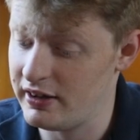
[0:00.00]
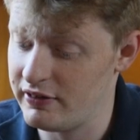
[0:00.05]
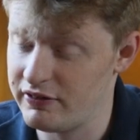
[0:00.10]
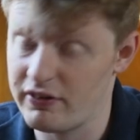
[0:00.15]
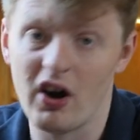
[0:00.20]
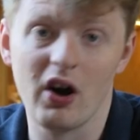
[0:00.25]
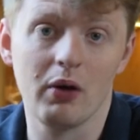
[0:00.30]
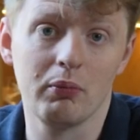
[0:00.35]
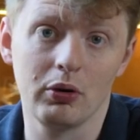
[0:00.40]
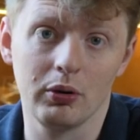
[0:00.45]

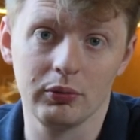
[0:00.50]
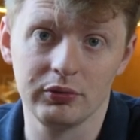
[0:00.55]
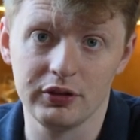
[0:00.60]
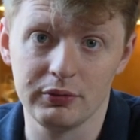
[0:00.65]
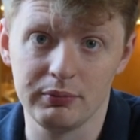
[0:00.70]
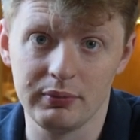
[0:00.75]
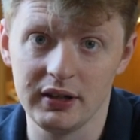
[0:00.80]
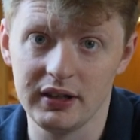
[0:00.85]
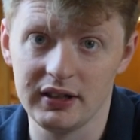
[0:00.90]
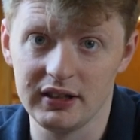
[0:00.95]
fibre
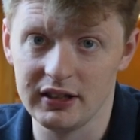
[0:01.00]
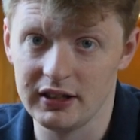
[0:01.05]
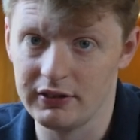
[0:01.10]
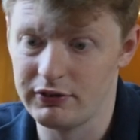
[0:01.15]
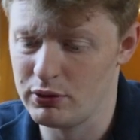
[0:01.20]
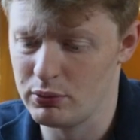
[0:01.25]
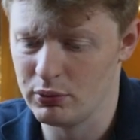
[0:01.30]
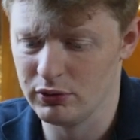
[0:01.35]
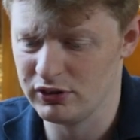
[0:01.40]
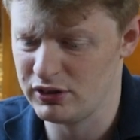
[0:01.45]
optic bead in
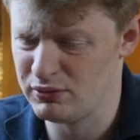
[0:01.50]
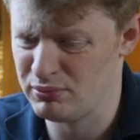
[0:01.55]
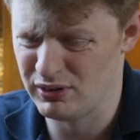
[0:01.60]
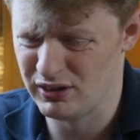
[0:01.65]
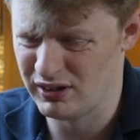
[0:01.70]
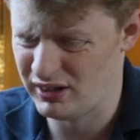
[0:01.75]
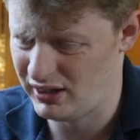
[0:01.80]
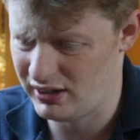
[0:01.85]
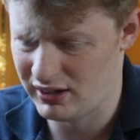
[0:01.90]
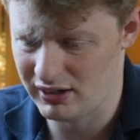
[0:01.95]
if you wanted,
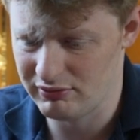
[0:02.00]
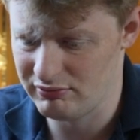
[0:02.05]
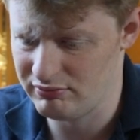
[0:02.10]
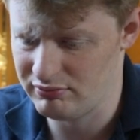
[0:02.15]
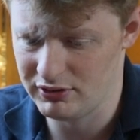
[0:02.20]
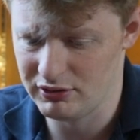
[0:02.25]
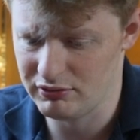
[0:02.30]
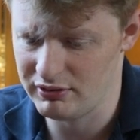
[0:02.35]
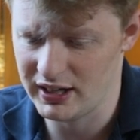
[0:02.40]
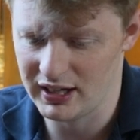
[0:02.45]
but
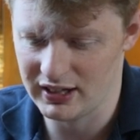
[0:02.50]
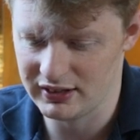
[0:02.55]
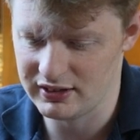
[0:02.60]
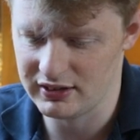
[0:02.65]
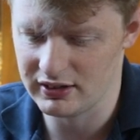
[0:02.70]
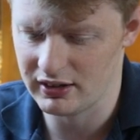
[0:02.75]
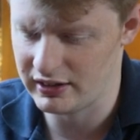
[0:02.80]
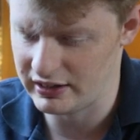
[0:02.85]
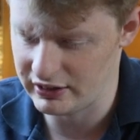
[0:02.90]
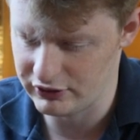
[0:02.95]
the
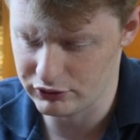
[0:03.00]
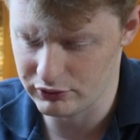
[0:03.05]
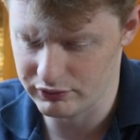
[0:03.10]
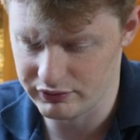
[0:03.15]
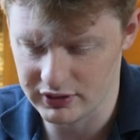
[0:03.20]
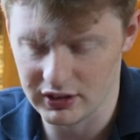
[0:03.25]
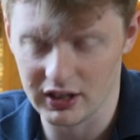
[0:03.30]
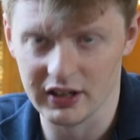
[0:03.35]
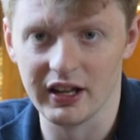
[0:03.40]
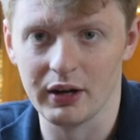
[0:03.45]
reality is, I think
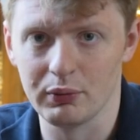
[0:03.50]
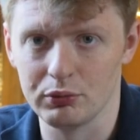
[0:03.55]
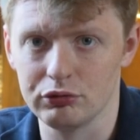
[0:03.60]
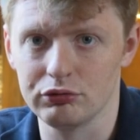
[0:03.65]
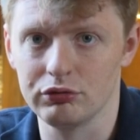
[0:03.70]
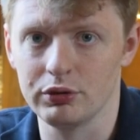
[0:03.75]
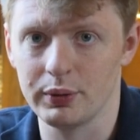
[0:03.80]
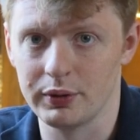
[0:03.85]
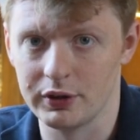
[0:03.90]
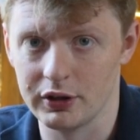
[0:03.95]
something like that
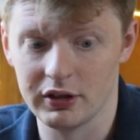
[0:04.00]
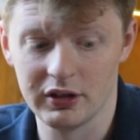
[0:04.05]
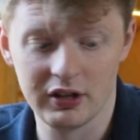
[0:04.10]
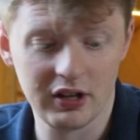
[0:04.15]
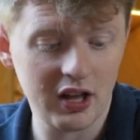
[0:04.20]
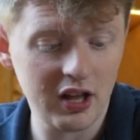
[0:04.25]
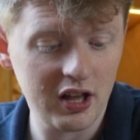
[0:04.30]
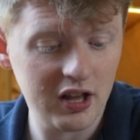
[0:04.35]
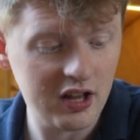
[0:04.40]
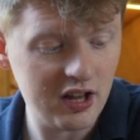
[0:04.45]
would ruin a
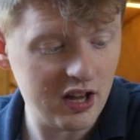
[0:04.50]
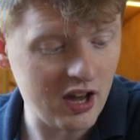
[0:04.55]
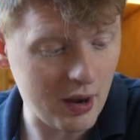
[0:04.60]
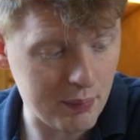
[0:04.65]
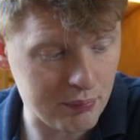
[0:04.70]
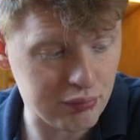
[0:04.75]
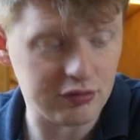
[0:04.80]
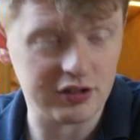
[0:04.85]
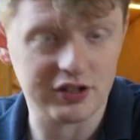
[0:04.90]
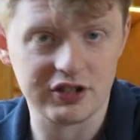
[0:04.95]

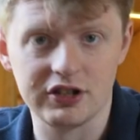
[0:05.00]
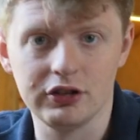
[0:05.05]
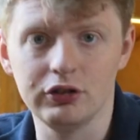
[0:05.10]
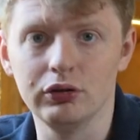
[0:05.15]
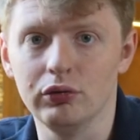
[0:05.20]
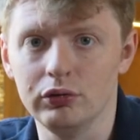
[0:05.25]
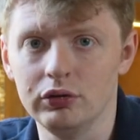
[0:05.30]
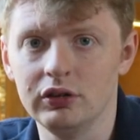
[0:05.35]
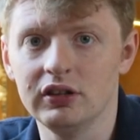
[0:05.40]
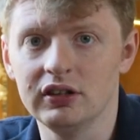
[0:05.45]
pretty
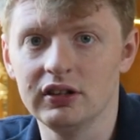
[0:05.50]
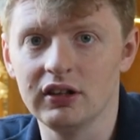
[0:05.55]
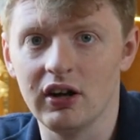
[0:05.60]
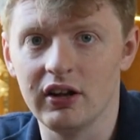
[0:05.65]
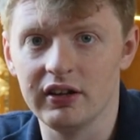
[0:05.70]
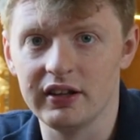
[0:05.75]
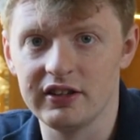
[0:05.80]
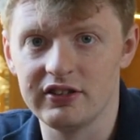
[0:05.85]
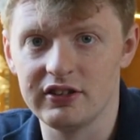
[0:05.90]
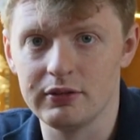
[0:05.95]
gun
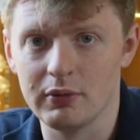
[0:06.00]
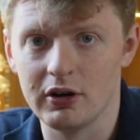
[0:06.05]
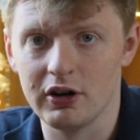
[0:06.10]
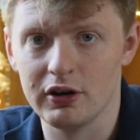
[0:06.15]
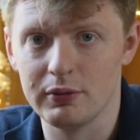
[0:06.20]
like this, in my